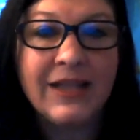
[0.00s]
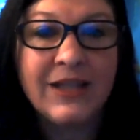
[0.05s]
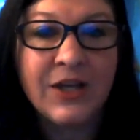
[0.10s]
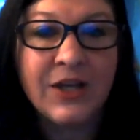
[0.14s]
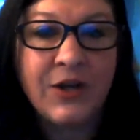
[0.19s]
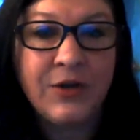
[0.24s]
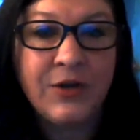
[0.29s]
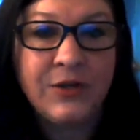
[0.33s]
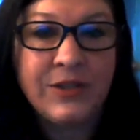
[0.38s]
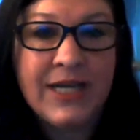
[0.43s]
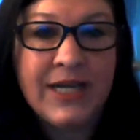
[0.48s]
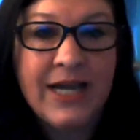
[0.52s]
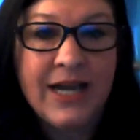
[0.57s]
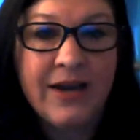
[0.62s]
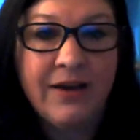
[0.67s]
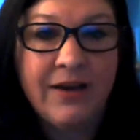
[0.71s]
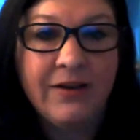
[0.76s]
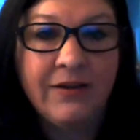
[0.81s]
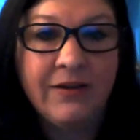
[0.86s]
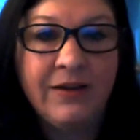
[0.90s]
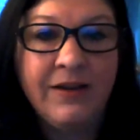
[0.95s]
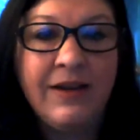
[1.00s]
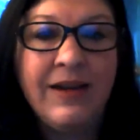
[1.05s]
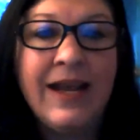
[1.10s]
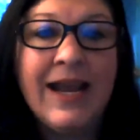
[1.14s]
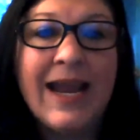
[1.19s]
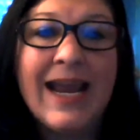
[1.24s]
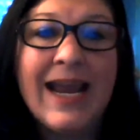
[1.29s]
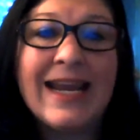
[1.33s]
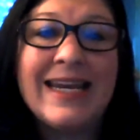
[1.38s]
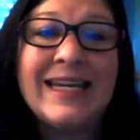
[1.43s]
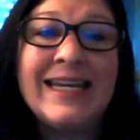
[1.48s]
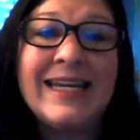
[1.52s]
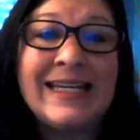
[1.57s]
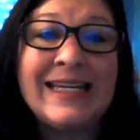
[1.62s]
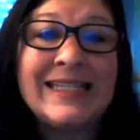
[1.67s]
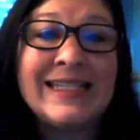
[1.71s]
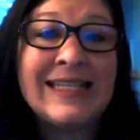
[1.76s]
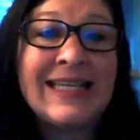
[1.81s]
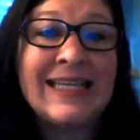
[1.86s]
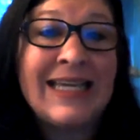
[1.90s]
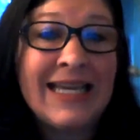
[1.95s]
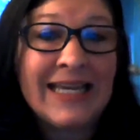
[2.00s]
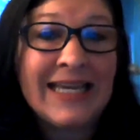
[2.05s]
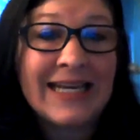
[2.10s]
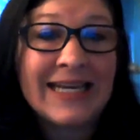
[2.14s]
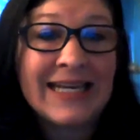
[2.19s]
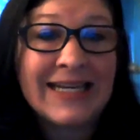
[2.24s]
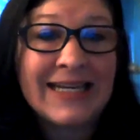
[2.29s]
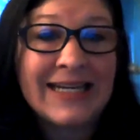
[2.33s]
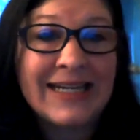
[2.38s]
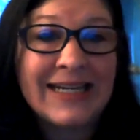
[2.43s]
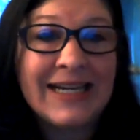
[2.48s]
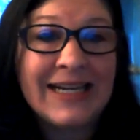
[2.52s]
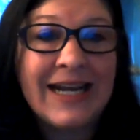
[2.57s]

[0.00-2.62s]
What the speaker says: the hotel, and it is heated,